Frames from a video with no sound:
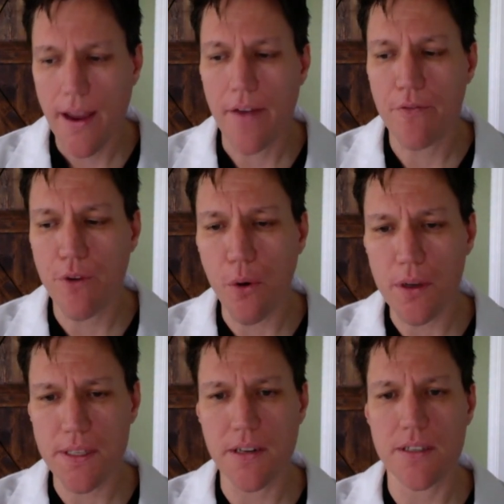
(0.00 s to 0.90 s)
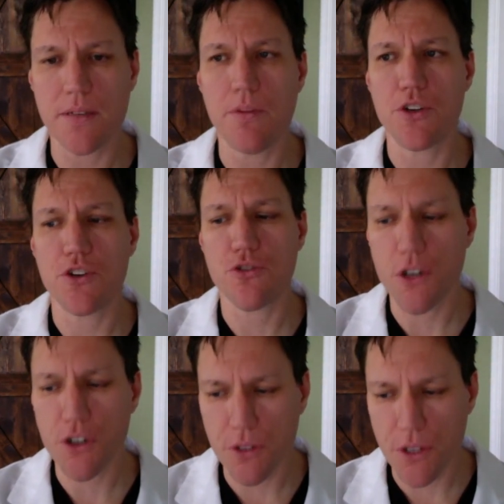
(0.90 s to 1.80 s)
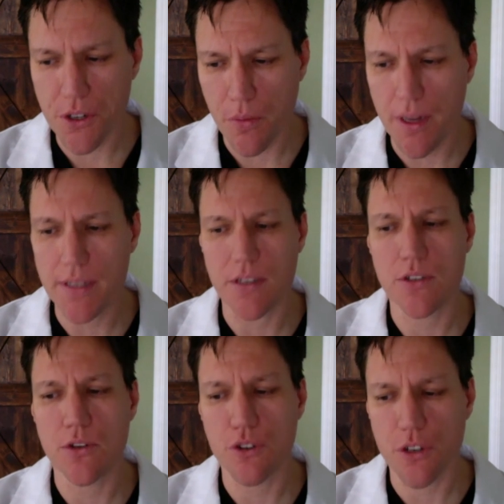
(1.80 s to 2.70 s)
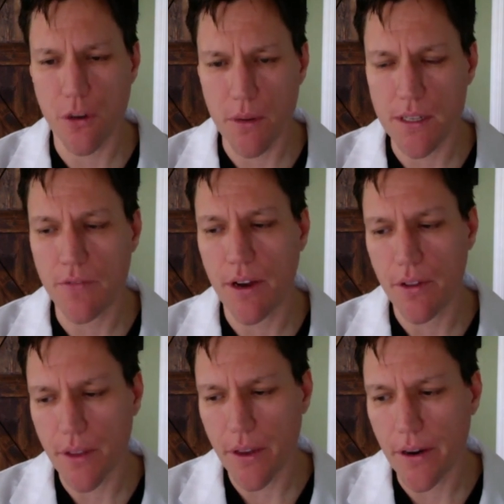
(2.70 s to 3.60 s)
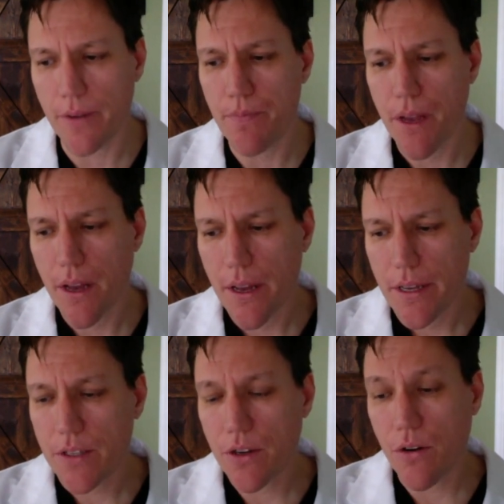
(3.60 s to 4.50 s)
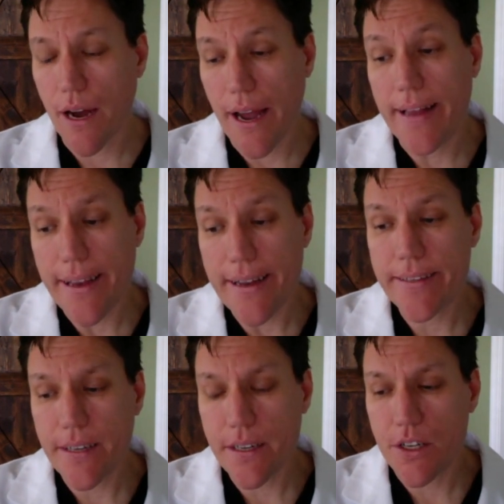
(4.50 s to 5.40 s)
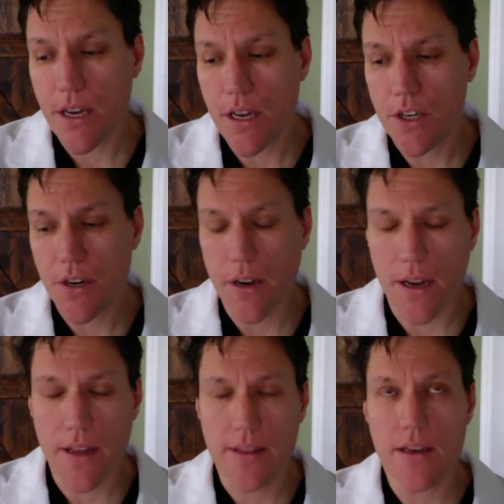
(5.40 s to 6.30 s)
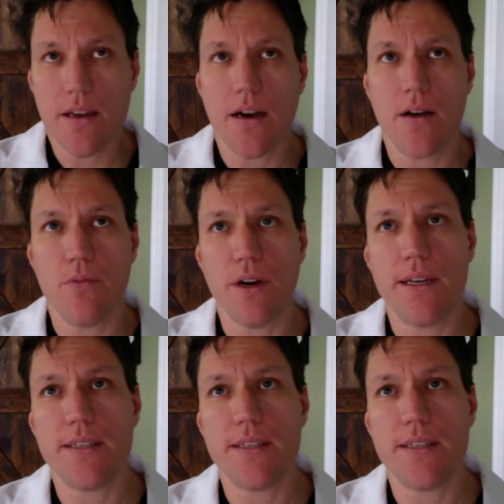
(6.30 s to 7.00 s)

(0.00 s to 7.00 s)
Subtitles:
and focusing on some of the structural determinants of healthcare. So I think it's going to change, Eric. I think we're going to